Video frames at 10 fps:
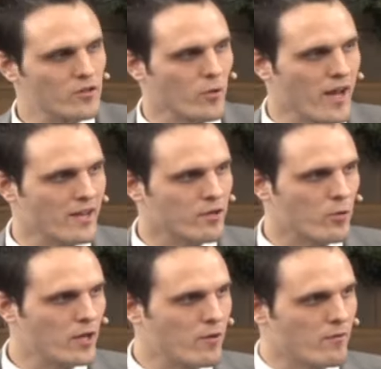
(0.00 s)
So he has to
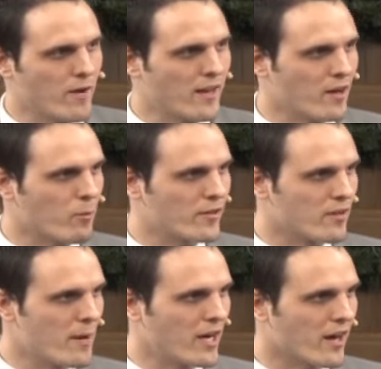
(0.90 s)
quickly find another place
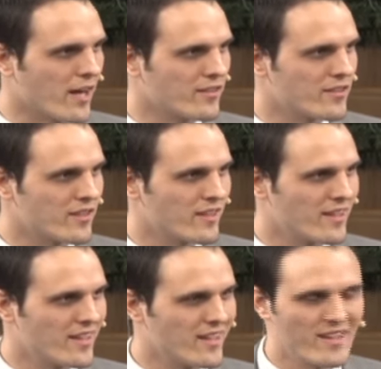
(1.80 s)
to bury it
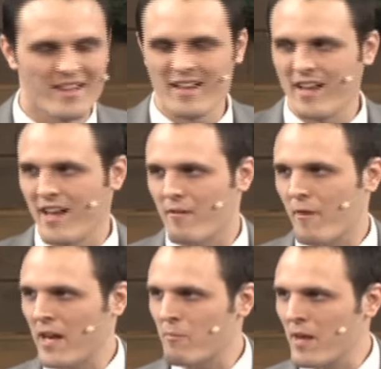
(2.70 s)
and
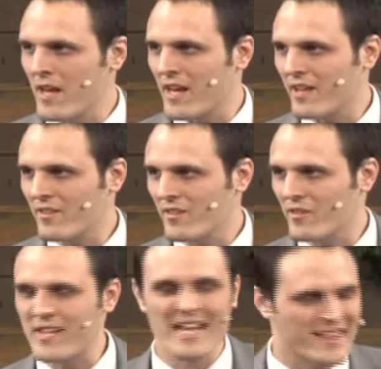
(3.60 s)
find means
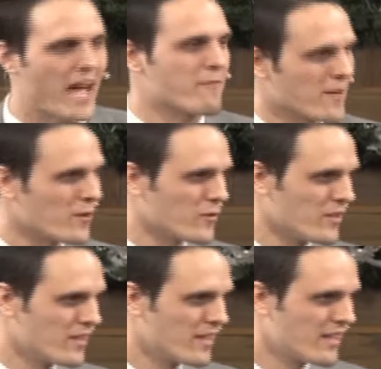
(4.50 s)
to get that field.
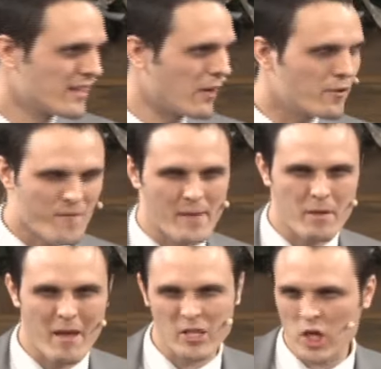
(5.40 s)
Now, his
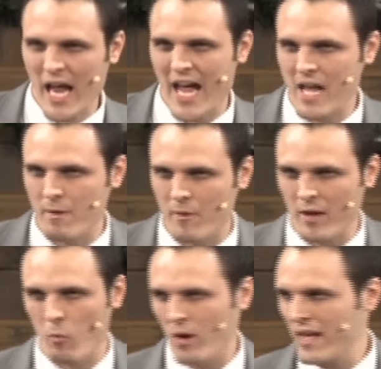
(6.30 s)
family may look at him and be
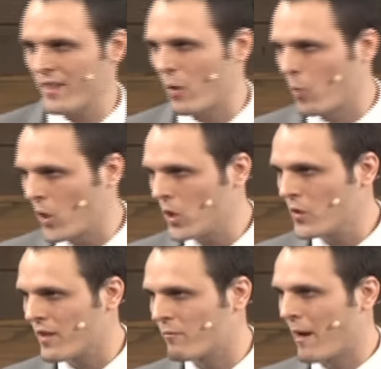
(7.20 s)
like, What in the
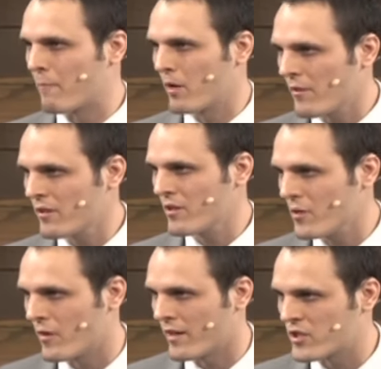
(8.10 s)
world is my brother
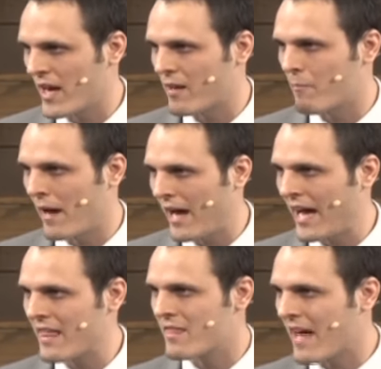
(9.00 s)
doing trying to
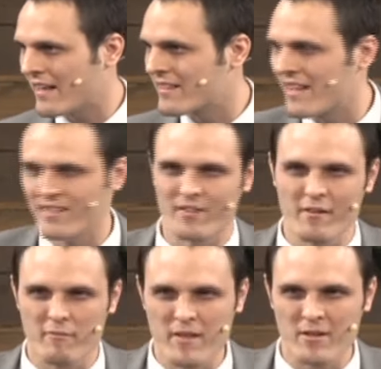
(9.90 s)
buy that
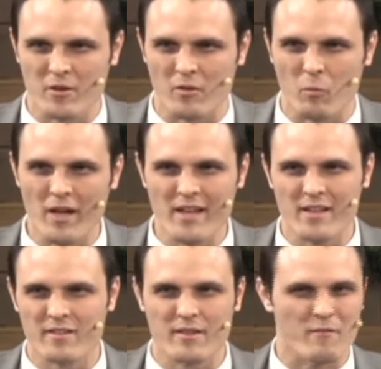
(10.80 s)
desolate field? What
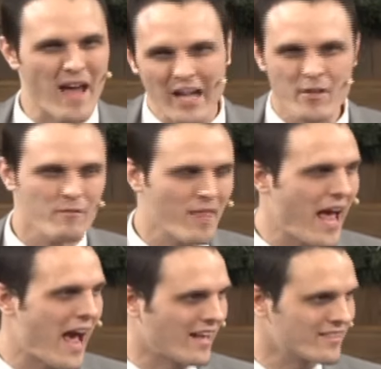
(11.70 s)
is the value of
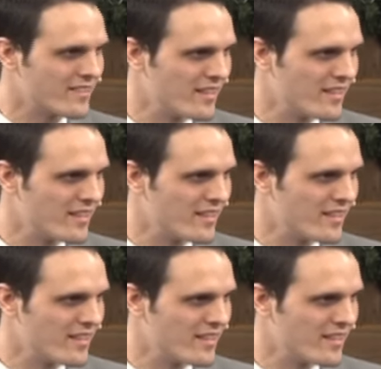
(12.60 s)
that?